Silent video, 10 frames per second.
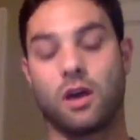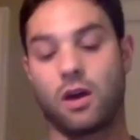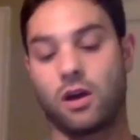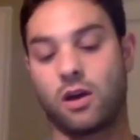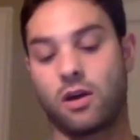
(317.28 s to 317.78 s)

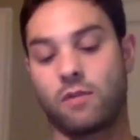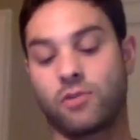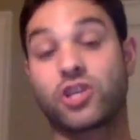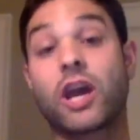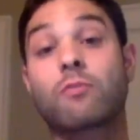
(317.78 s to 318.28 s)

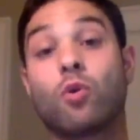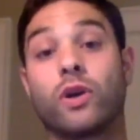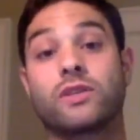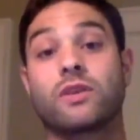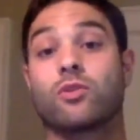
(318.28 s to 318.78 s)

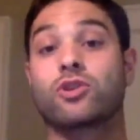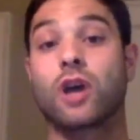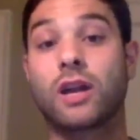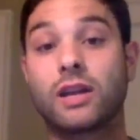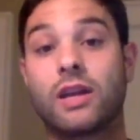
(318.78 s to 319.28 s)
checkpoints that we're
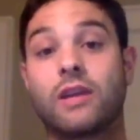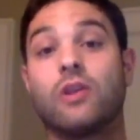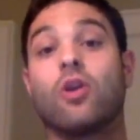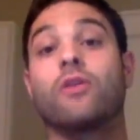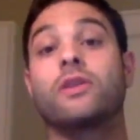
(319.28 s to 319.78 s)
trying to hit
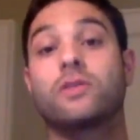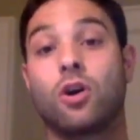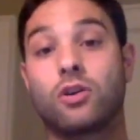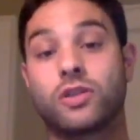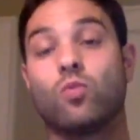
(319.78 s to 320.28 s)
in all these
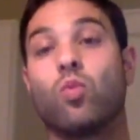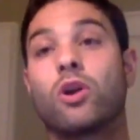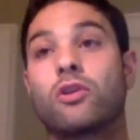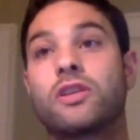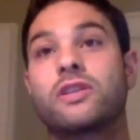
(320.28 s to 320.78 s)
calls, and what
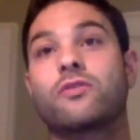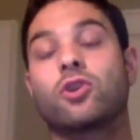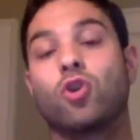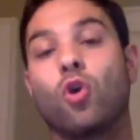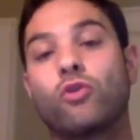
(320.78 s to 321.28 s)
are the
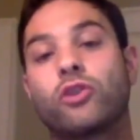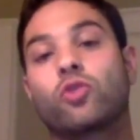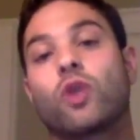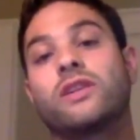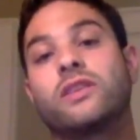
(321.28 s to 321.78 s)
different goals and
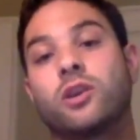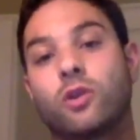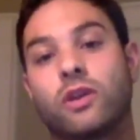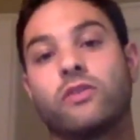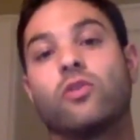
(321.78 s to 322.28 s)

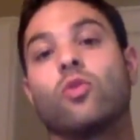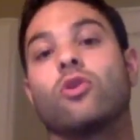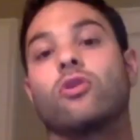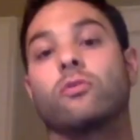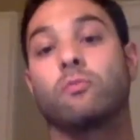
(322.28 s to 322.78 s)
criteria in order
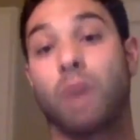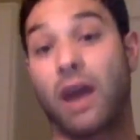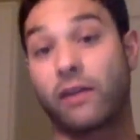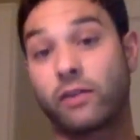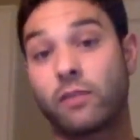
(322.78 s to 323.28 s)
to
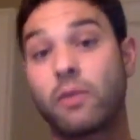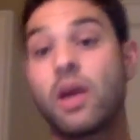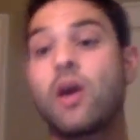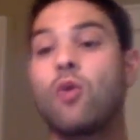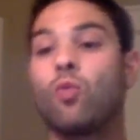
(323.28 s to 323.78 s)
pass them?
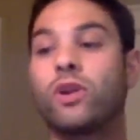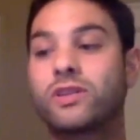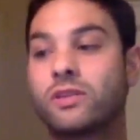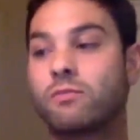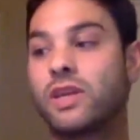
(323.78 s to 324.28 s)
What
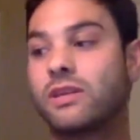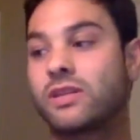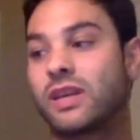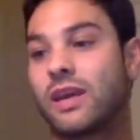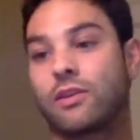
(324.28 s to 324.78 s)
does it mean
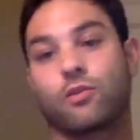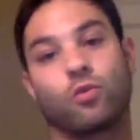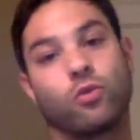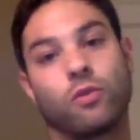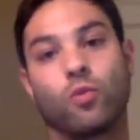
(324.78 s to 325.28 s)
to get
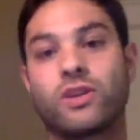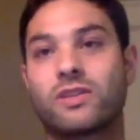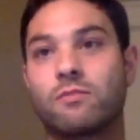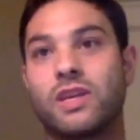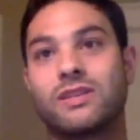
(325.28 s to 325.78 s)
through them? What does
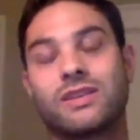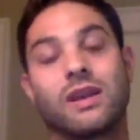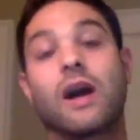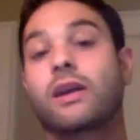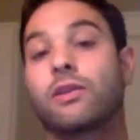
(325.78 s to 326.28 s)
it mean to
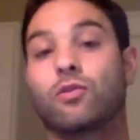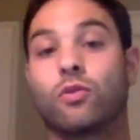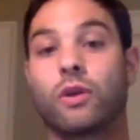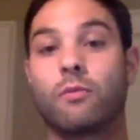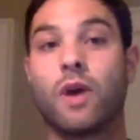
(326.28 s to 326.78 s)
not get through
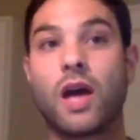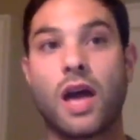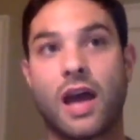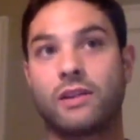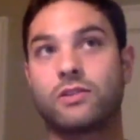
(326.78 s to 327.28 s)
them?
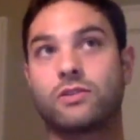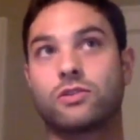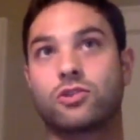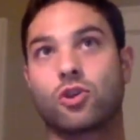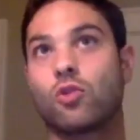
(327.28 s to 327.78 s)
And
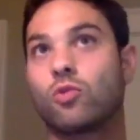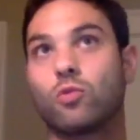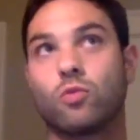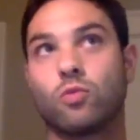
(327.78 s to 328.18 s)
so